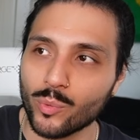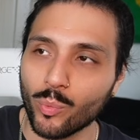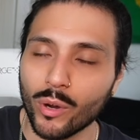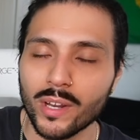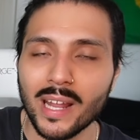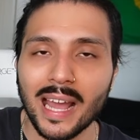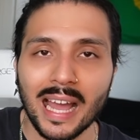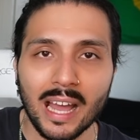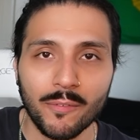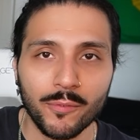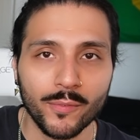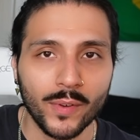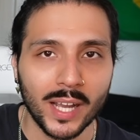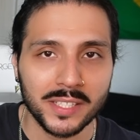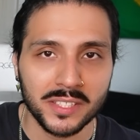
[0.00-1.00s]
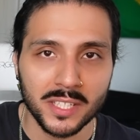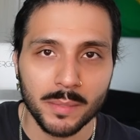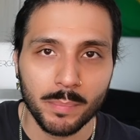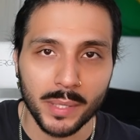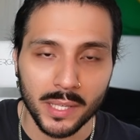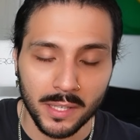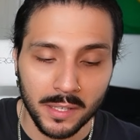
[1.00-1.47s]
one half of
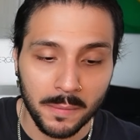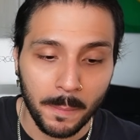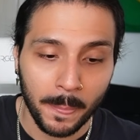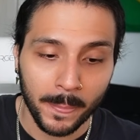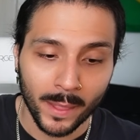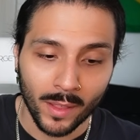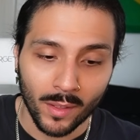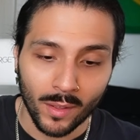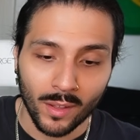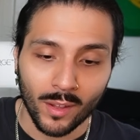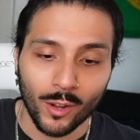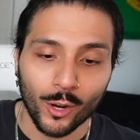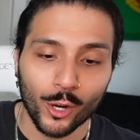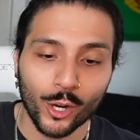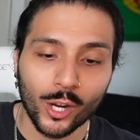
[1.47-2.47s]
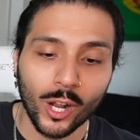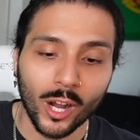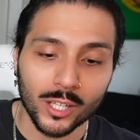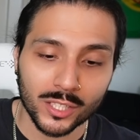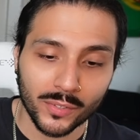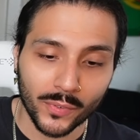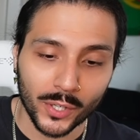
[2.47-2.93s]
ICP, her
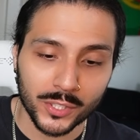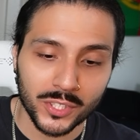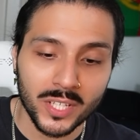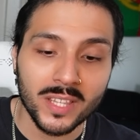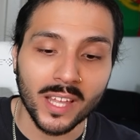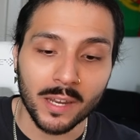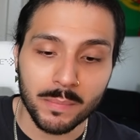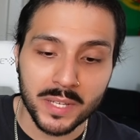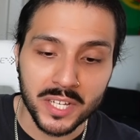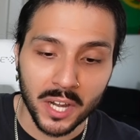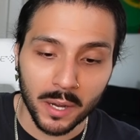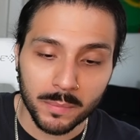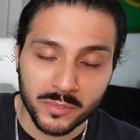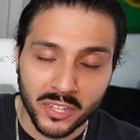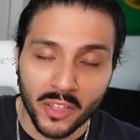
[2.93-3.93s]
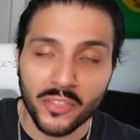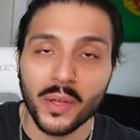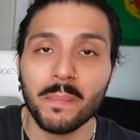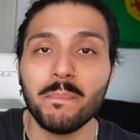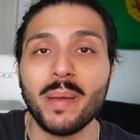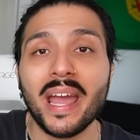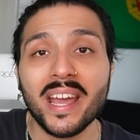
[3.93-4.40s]
controversy then becomes the
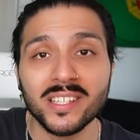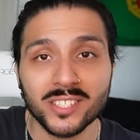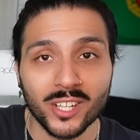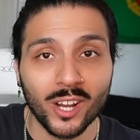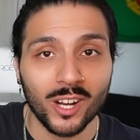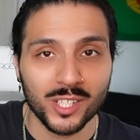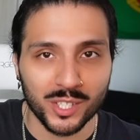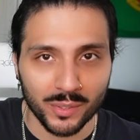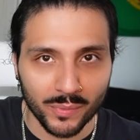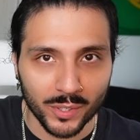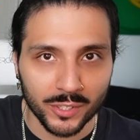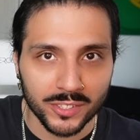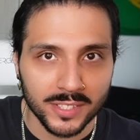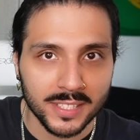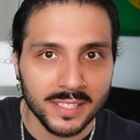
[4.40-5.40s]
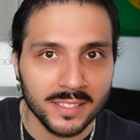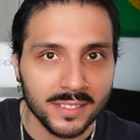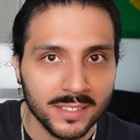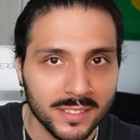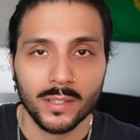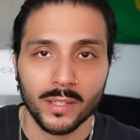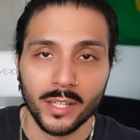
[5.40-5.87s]
band's
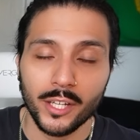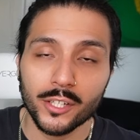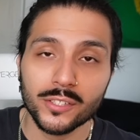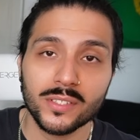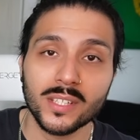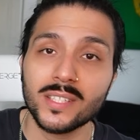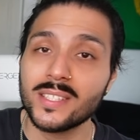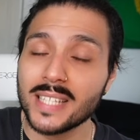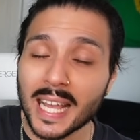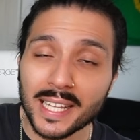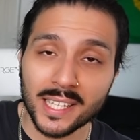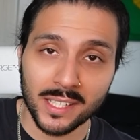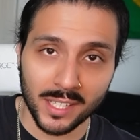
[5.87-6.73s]
controversies. Here's the second